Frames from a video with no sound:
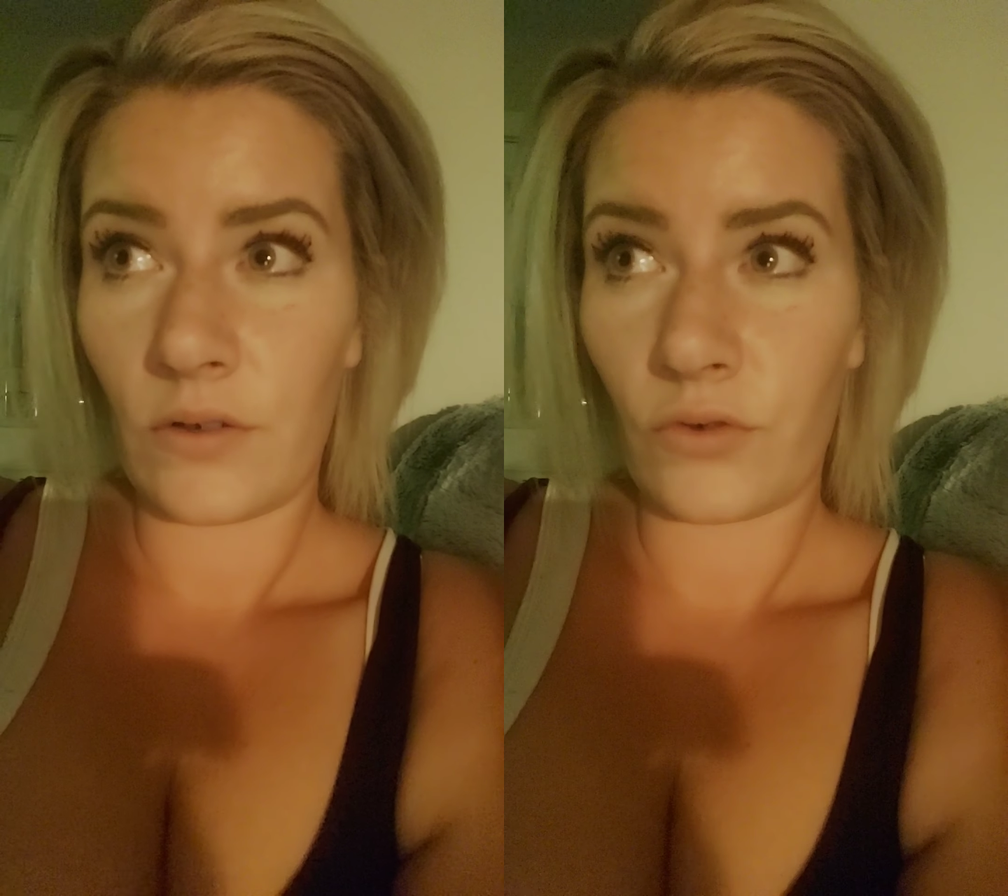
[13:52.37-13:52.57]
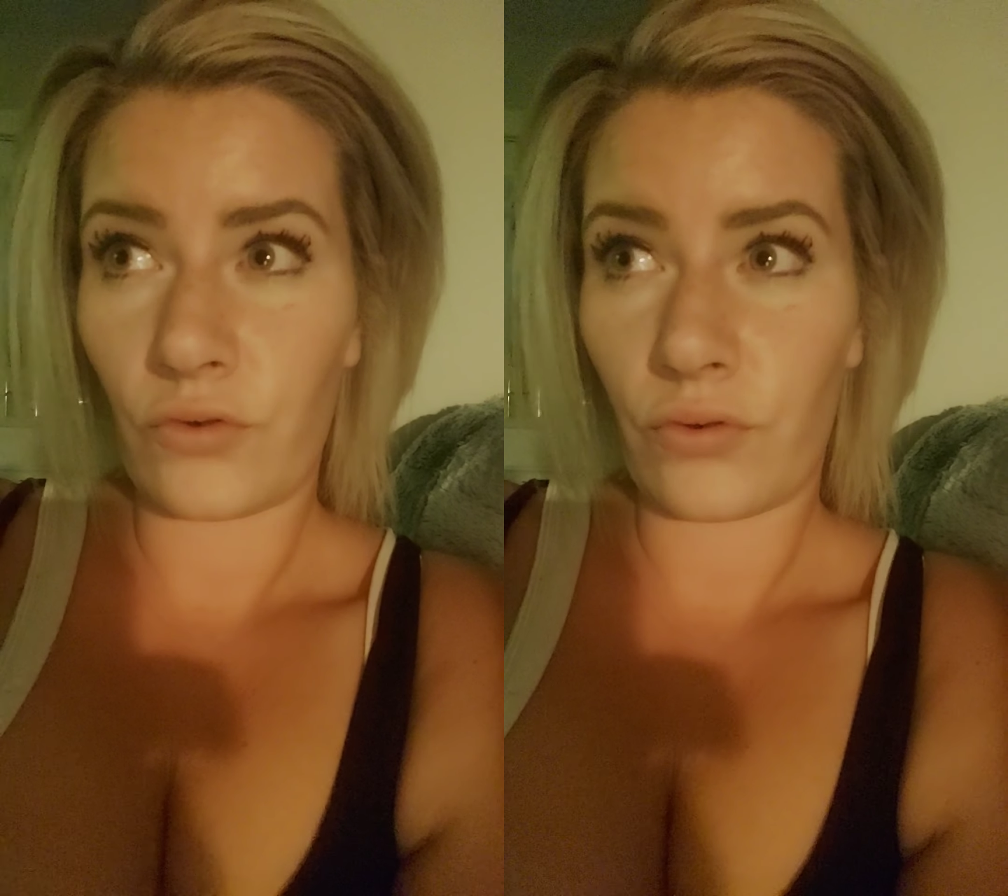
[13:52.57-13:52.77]

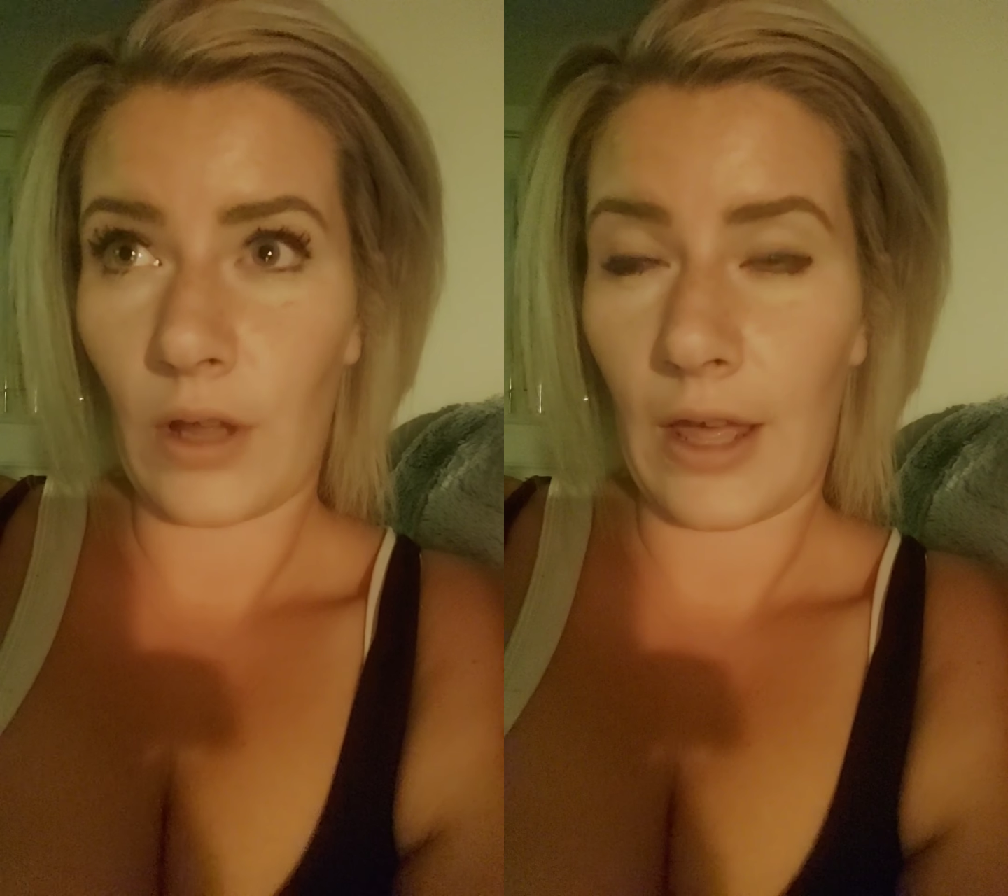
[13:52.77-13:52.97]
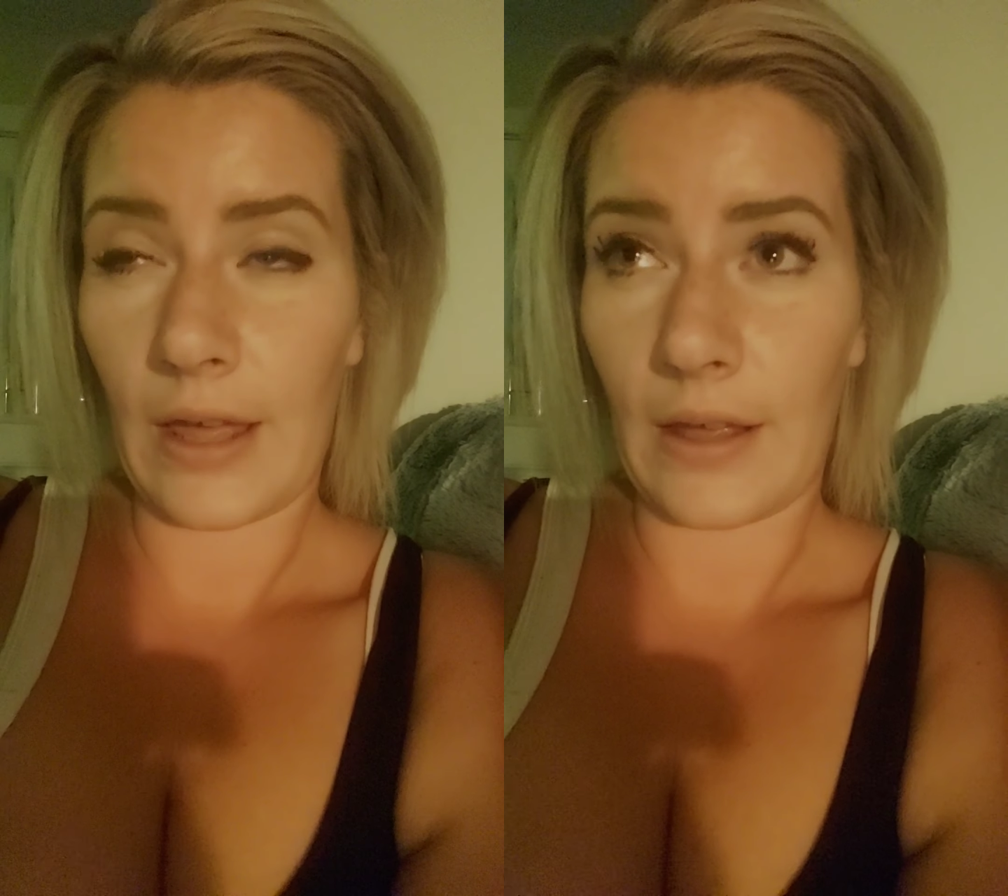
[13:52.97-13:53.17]

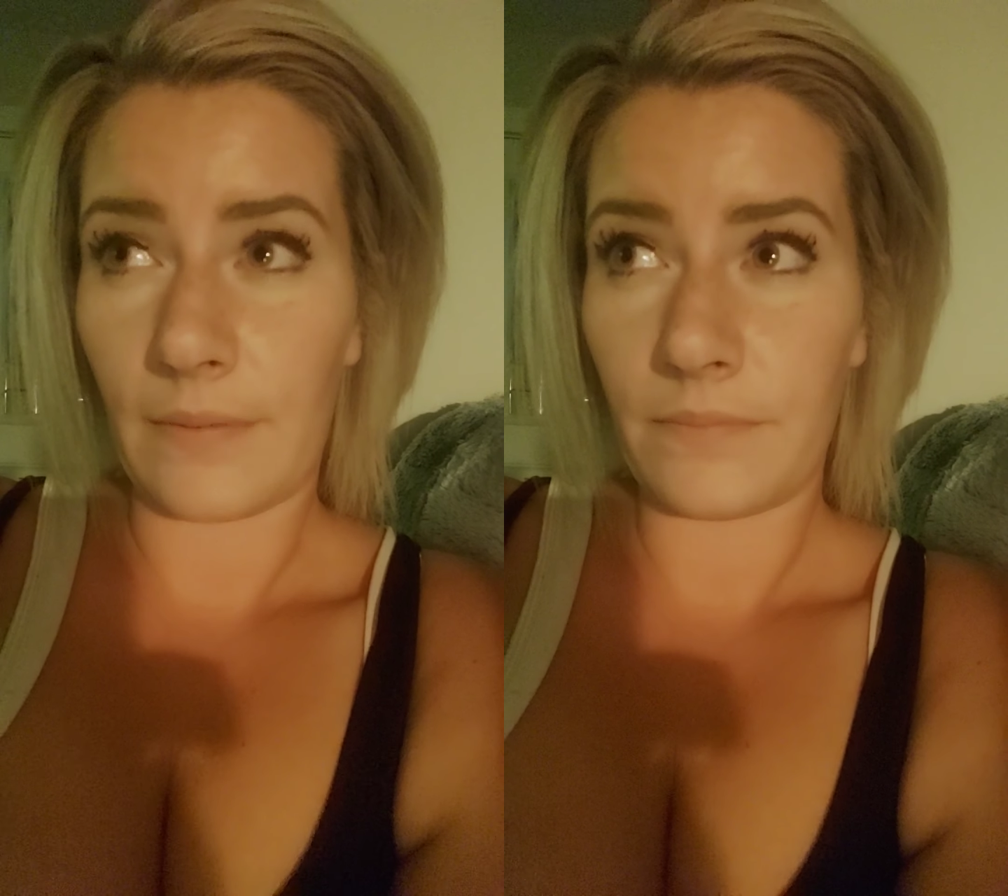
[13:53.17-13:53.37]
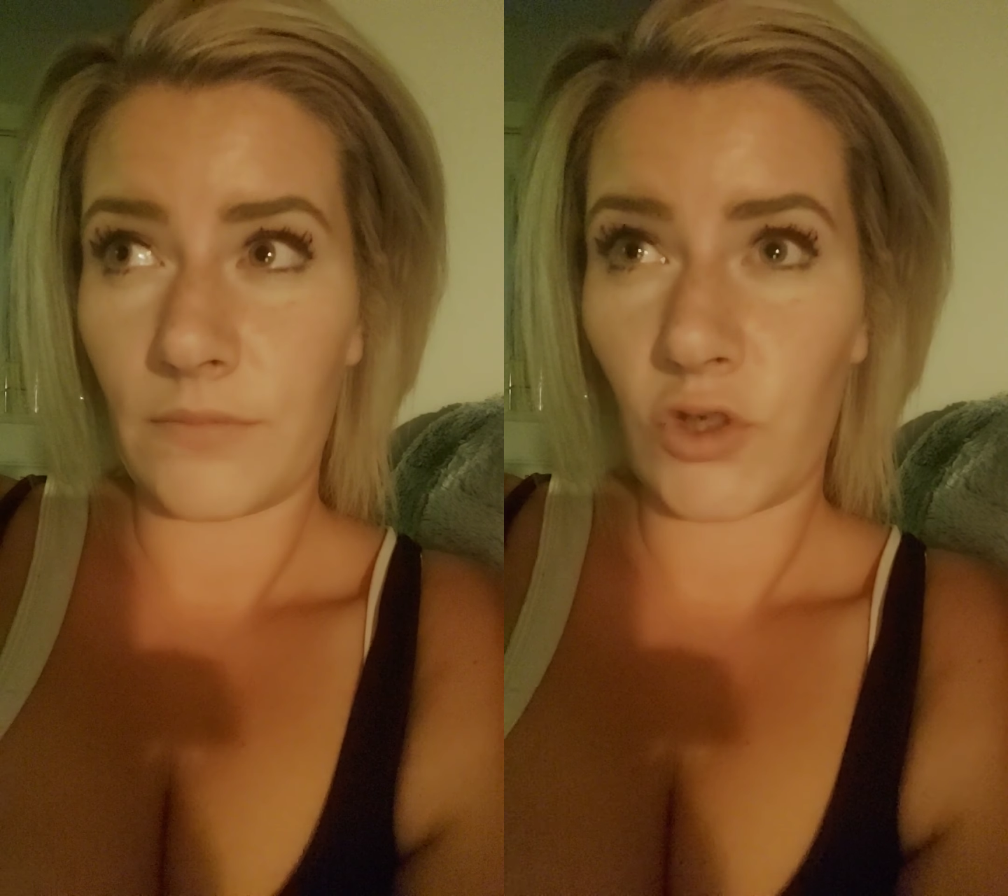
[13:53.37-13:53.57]

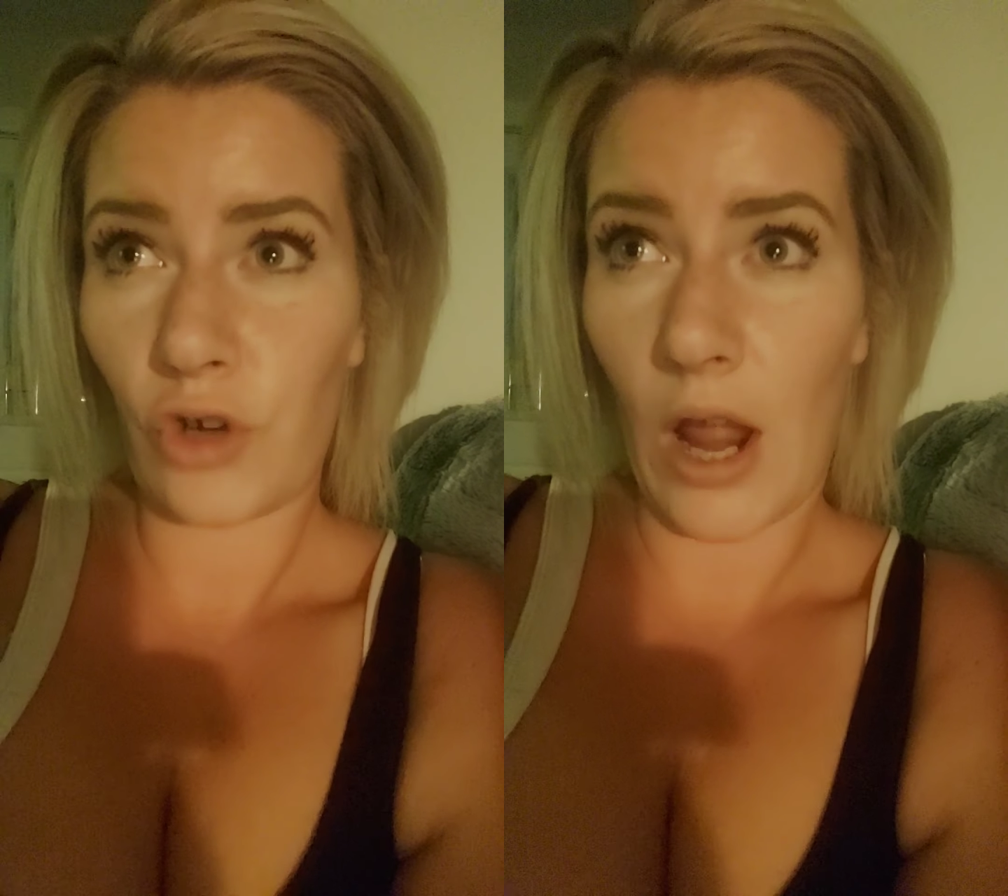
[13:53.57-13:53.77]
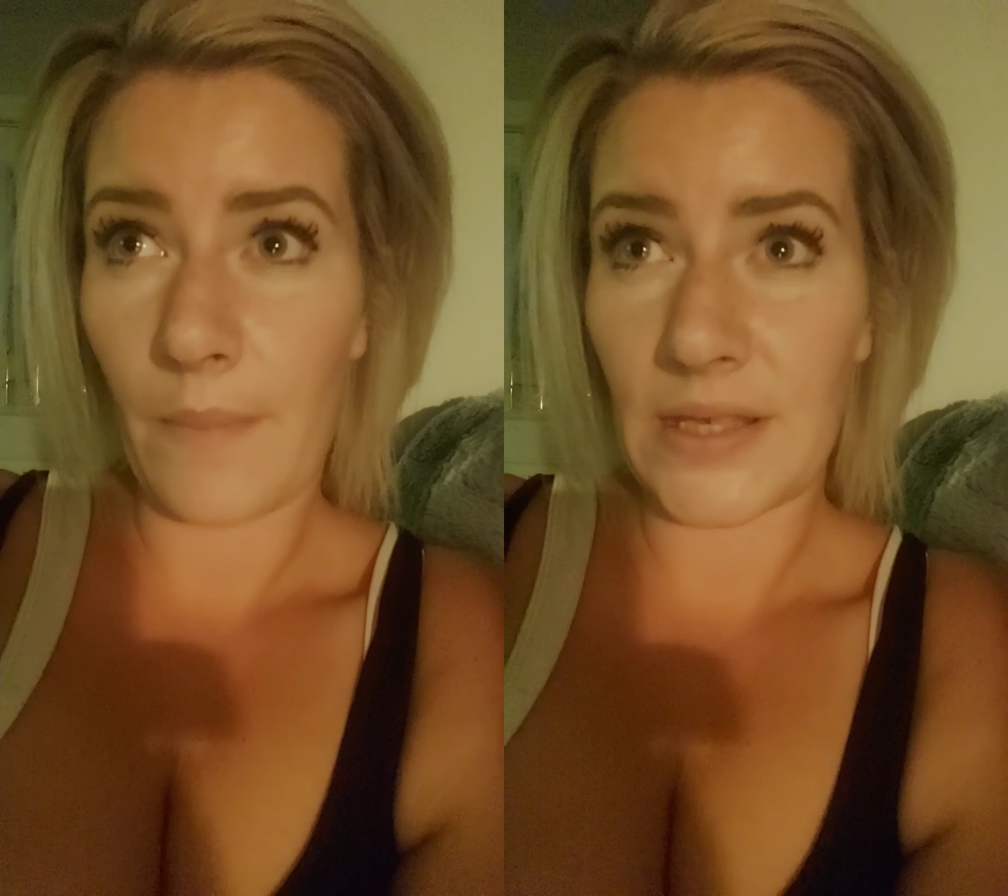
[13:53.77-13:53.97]

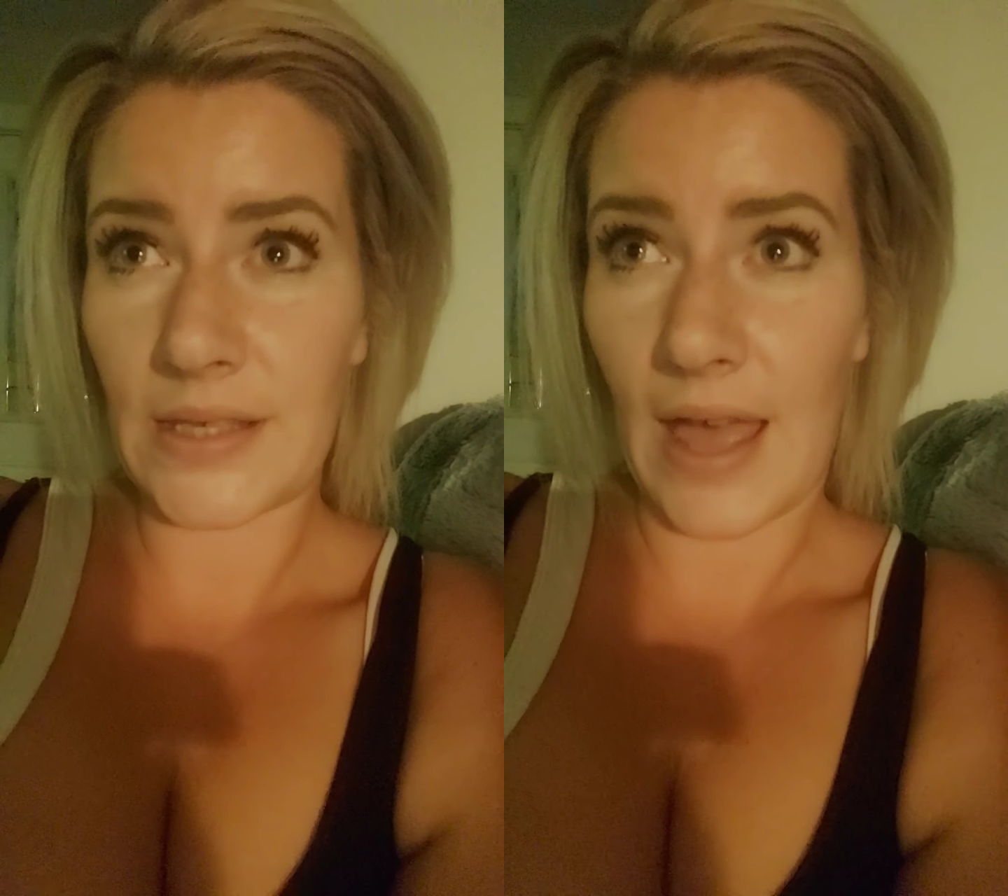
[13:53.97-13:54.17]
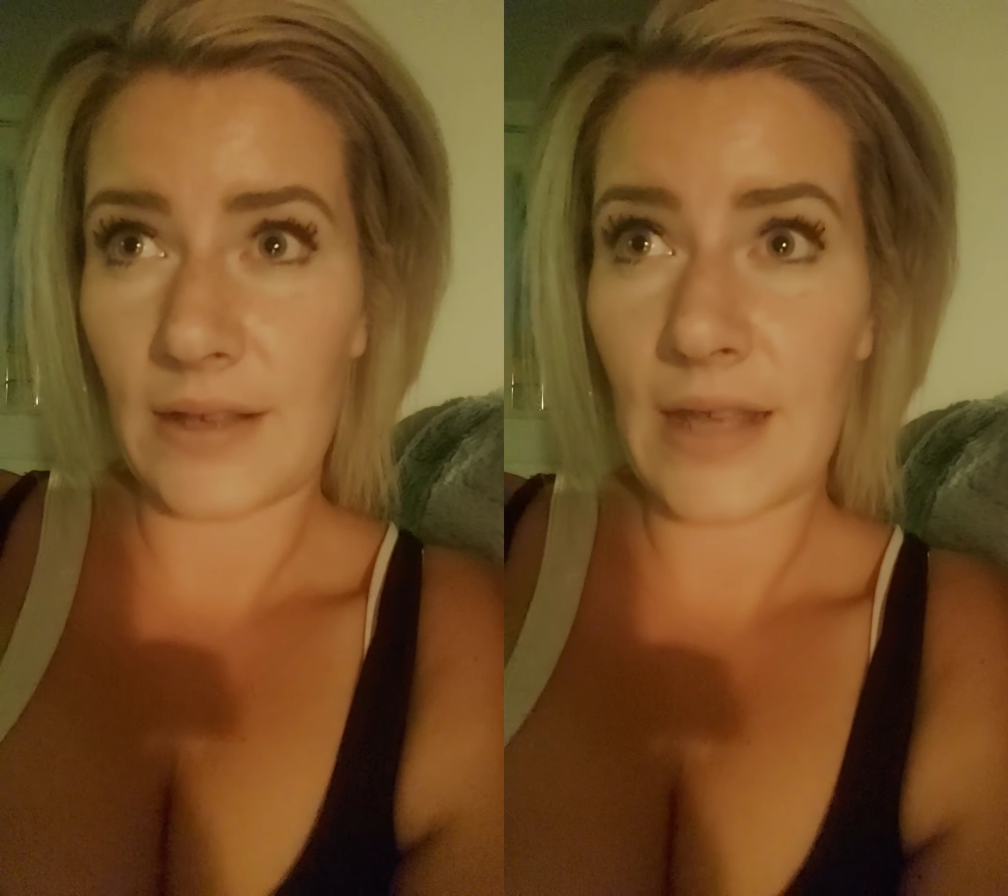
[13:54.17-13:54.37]
Tramacet